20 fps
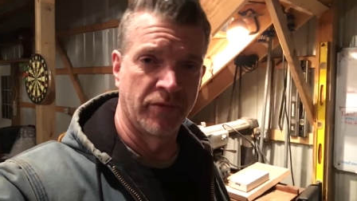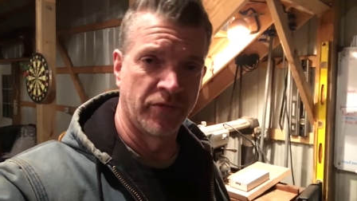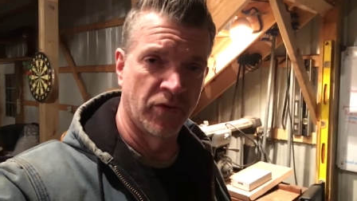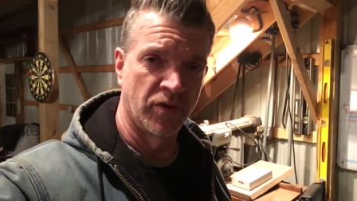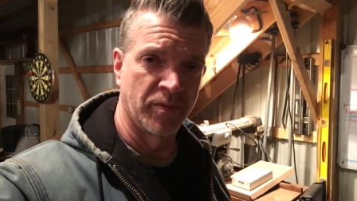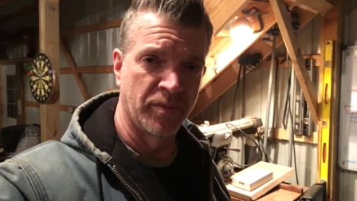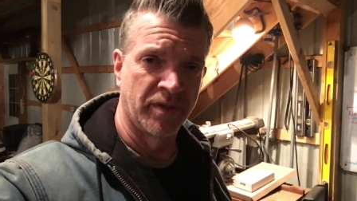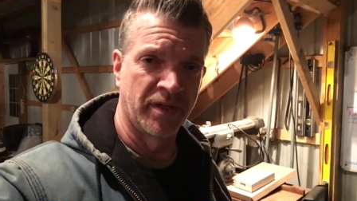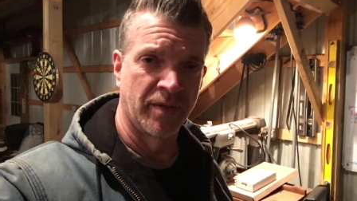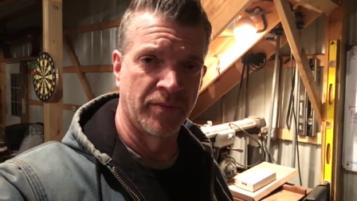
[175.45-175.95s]
We've
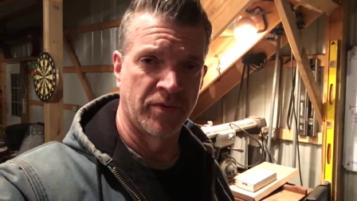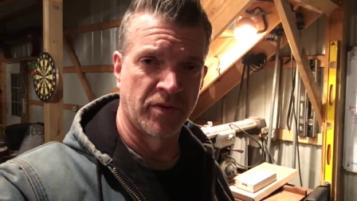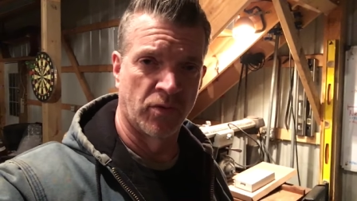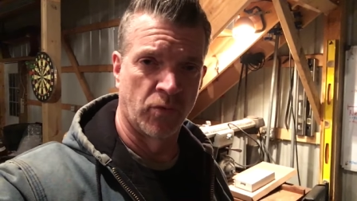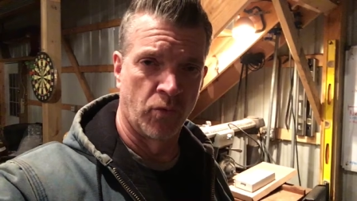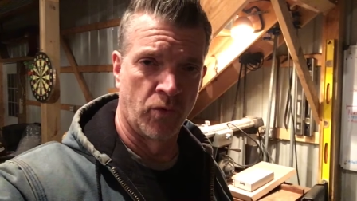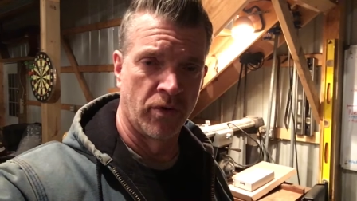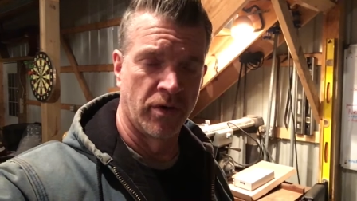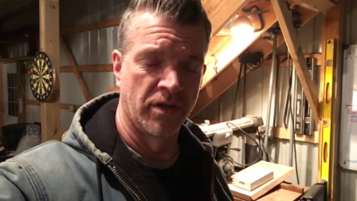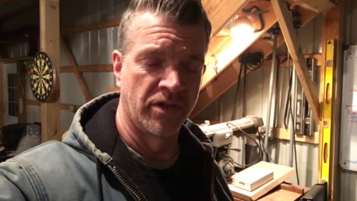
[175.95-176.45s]
only been up there
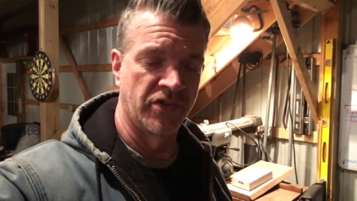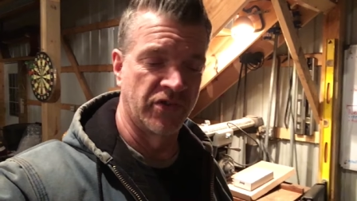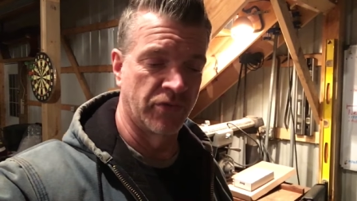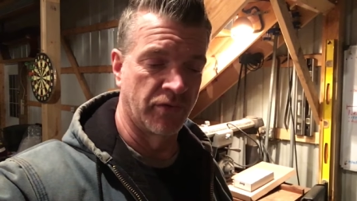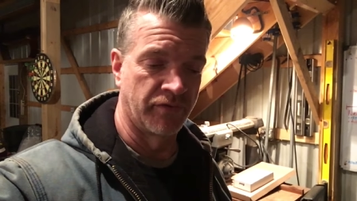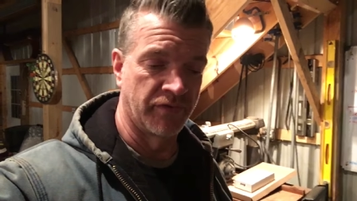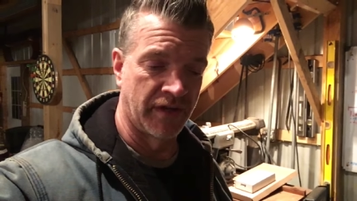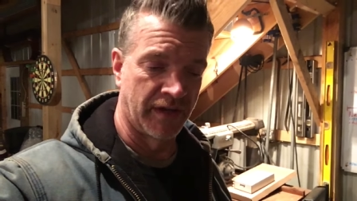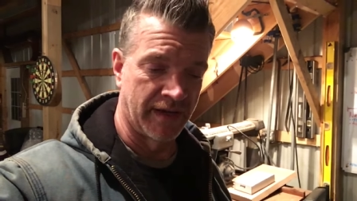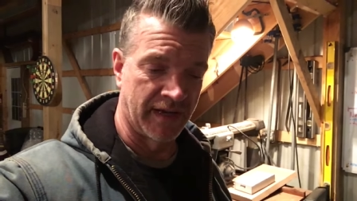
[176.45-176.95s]
once.
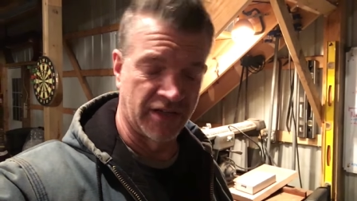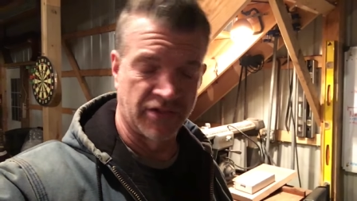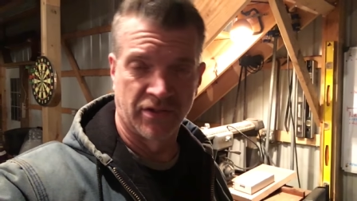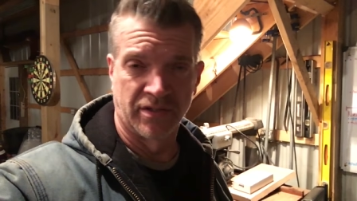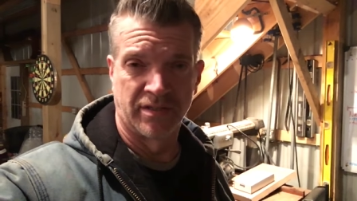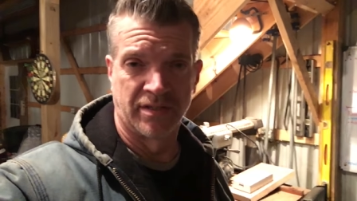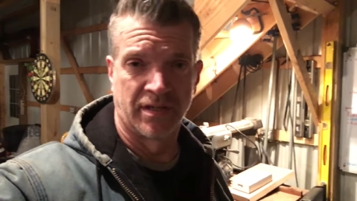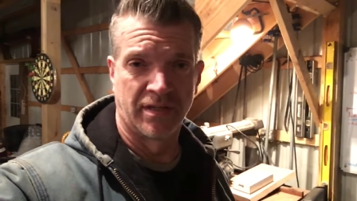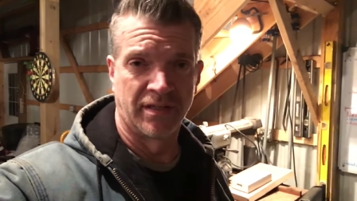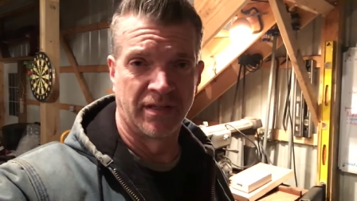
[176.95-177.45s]
We've not
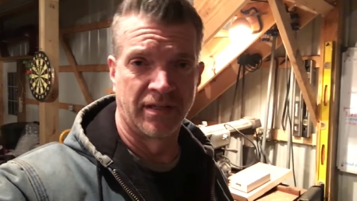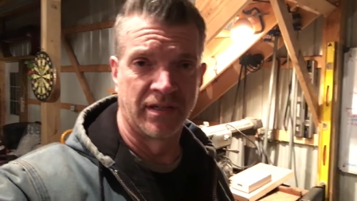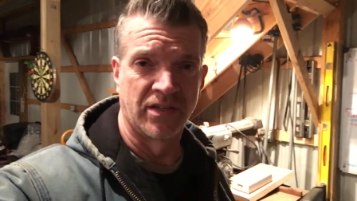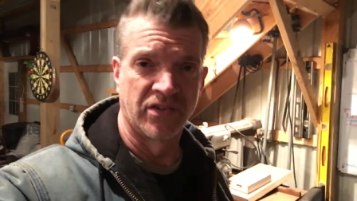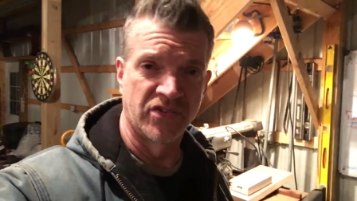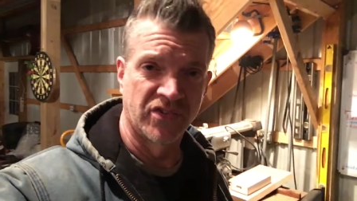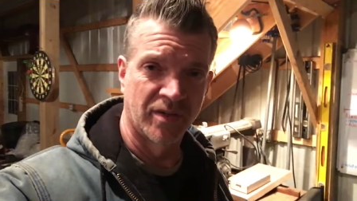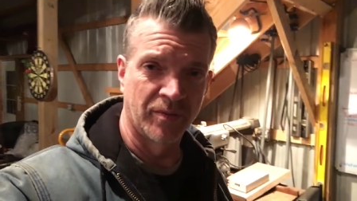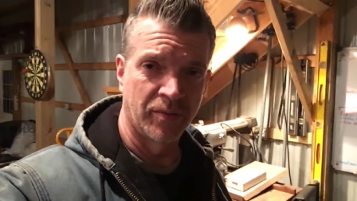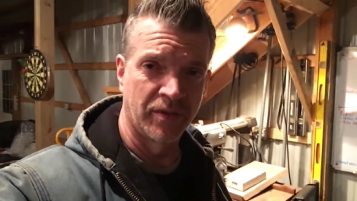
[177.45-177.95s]
actually done any
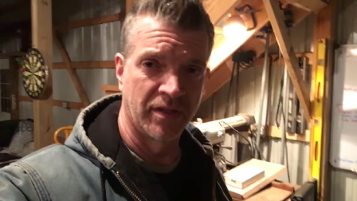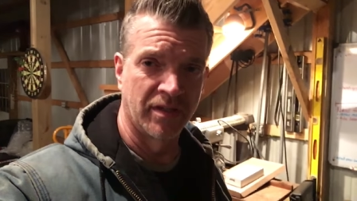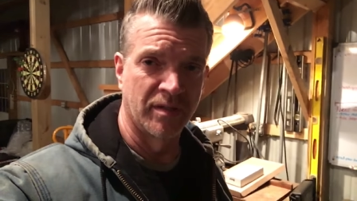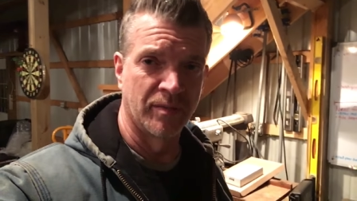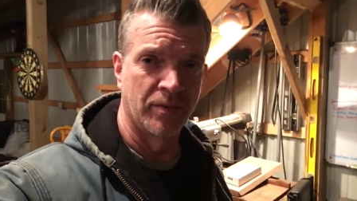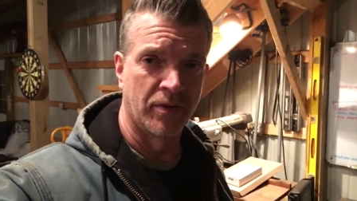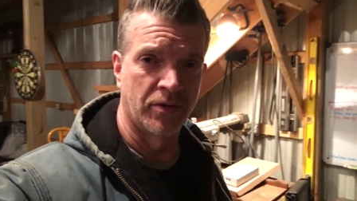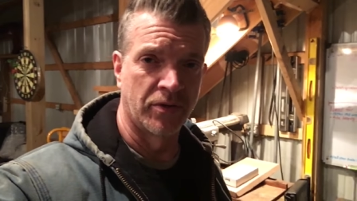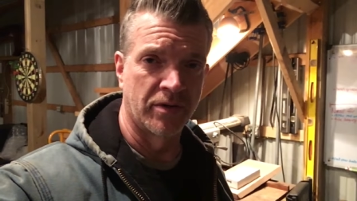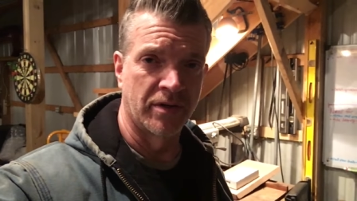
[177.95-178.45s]
assembly on
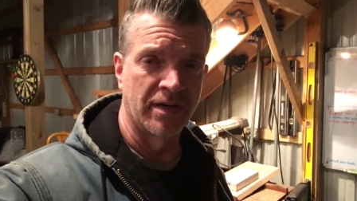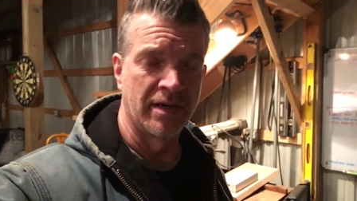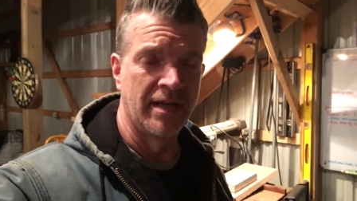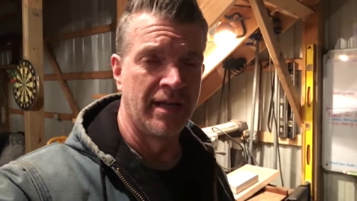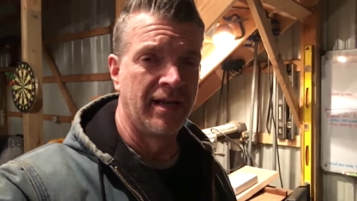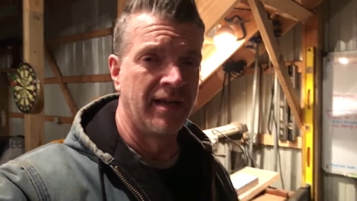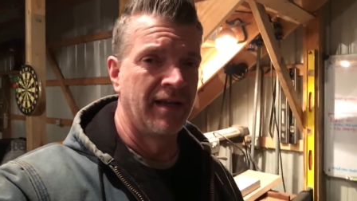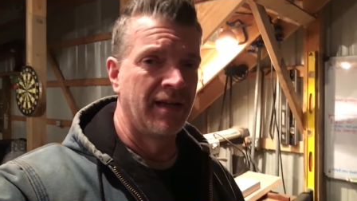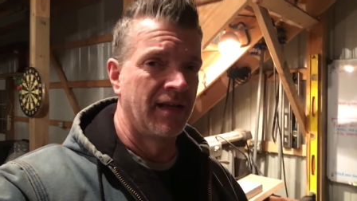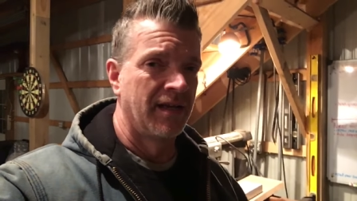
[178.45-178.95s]
the motor,
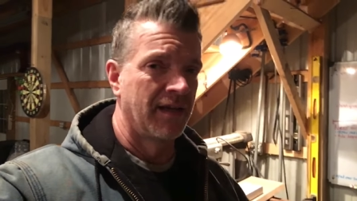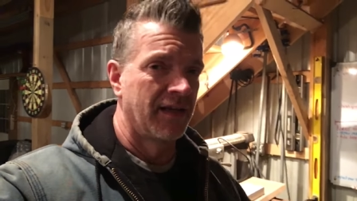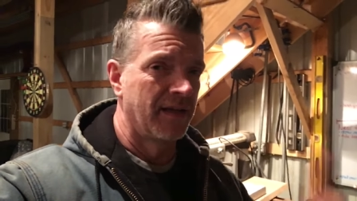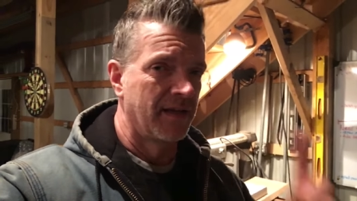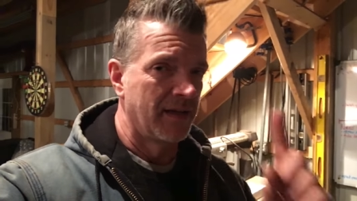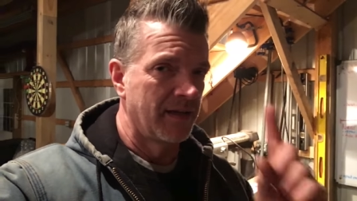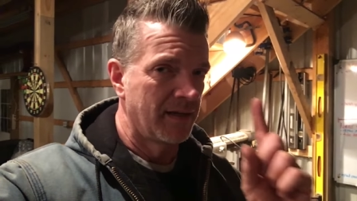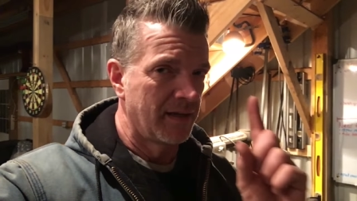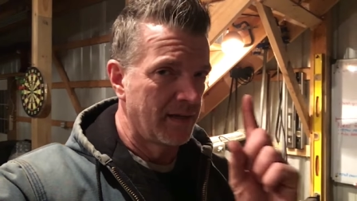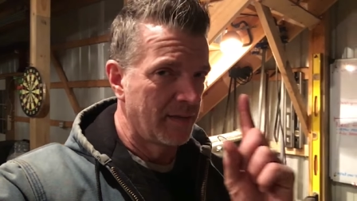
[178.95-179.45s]

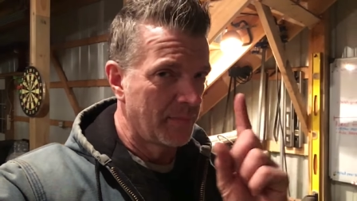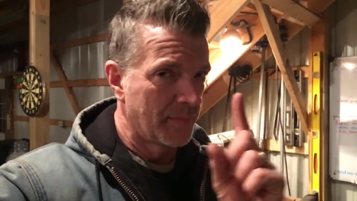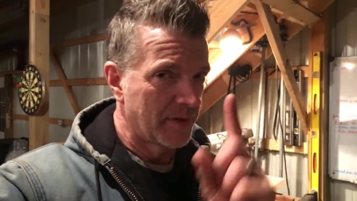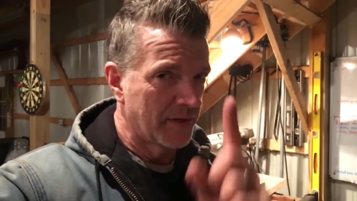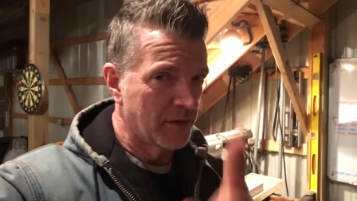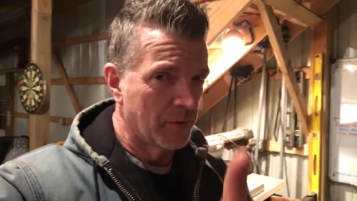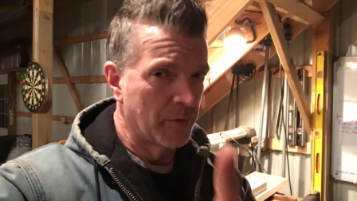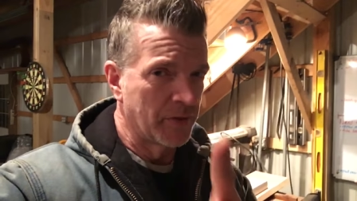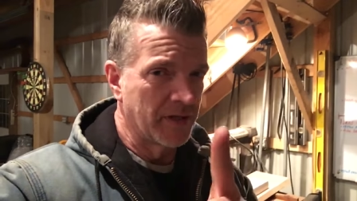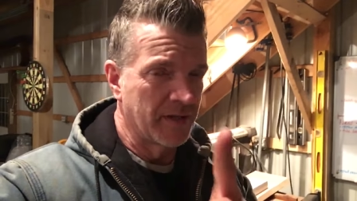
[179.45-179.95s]
but
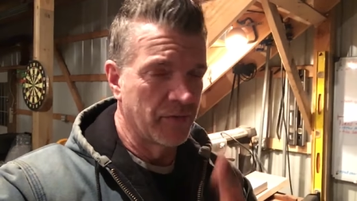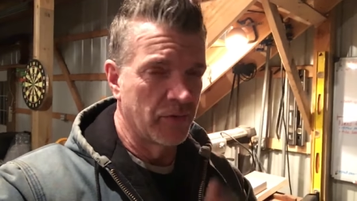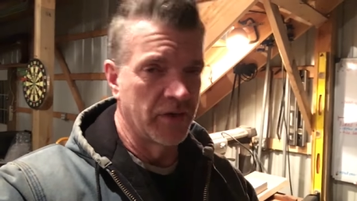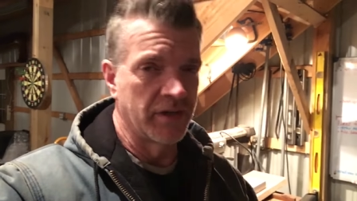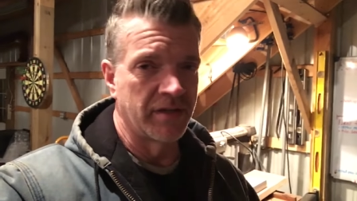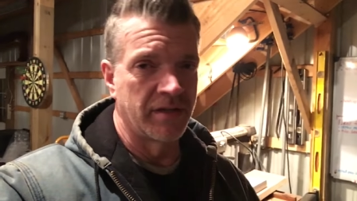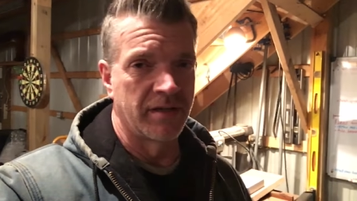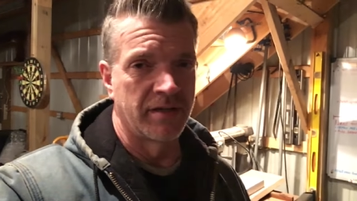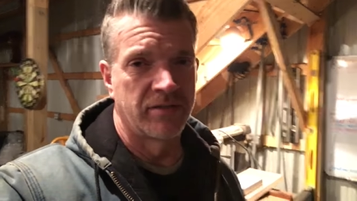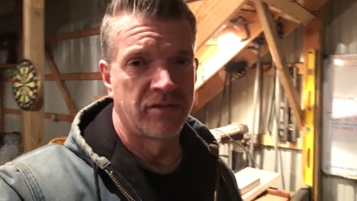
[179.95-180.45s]
I don't want to give
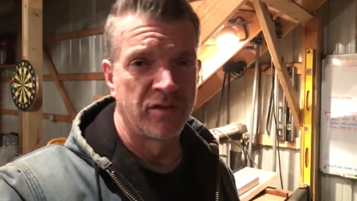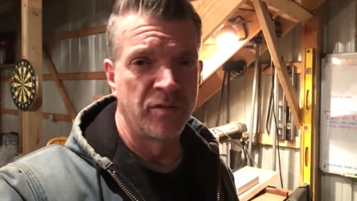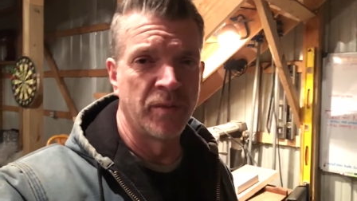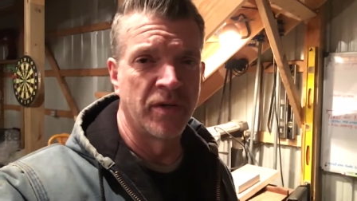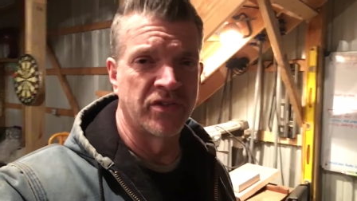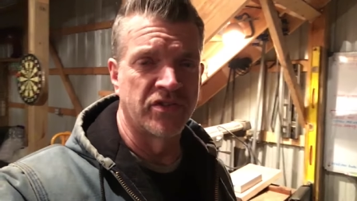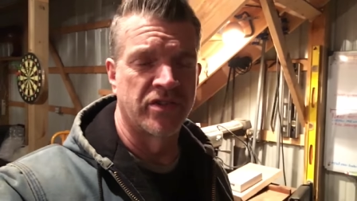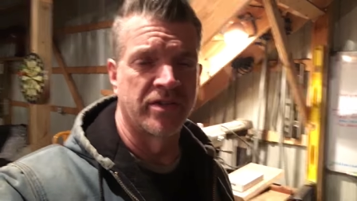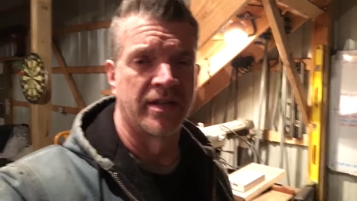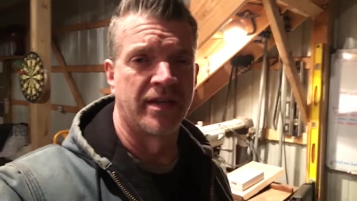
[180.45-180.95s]
away too
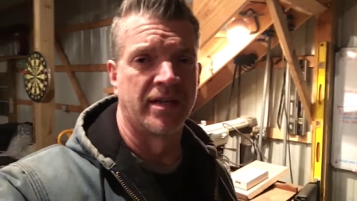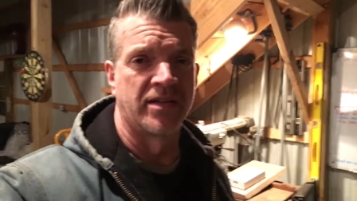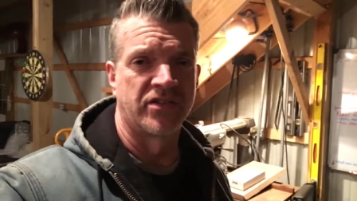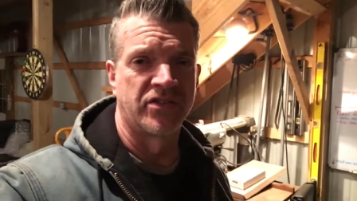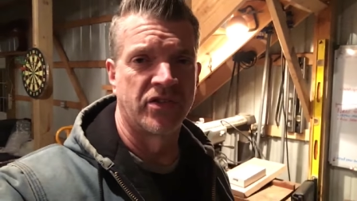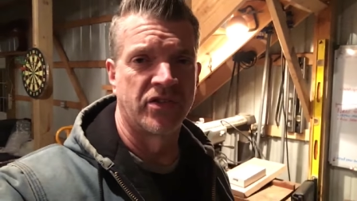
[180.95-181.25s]
much of that.